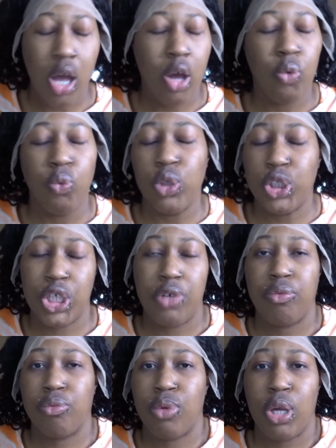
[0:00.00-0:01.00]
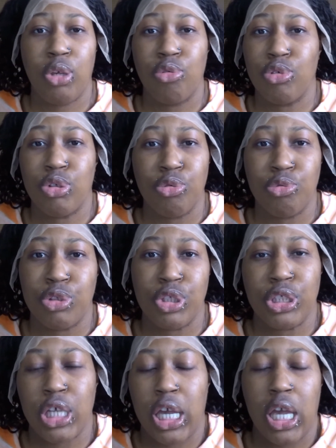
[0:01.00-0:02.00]
whichever way you choose to
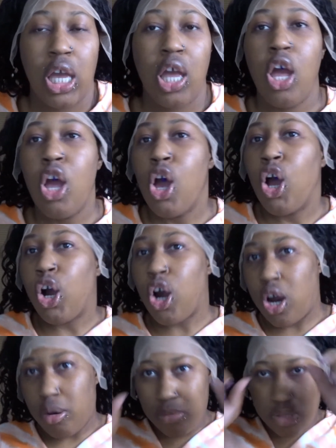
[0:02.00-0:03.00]
say it, caramel